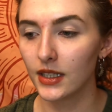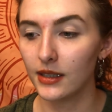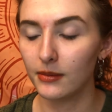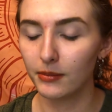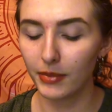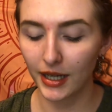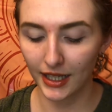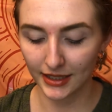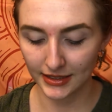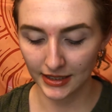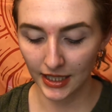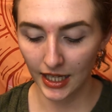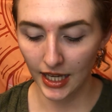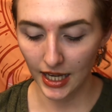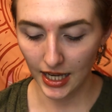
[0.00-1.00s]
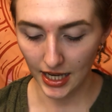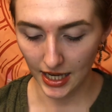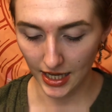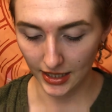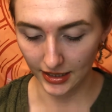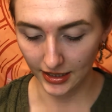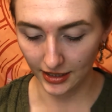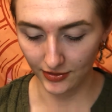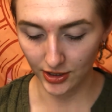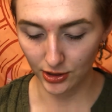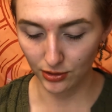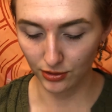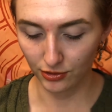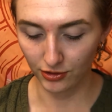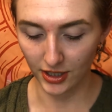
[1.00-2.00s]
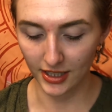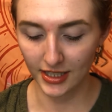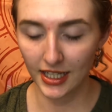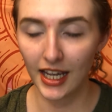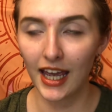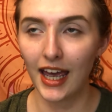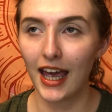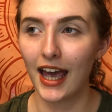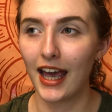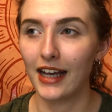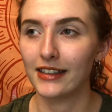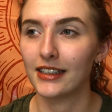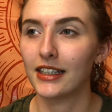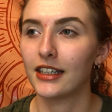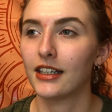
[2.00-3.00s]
but I gave it to a friend, and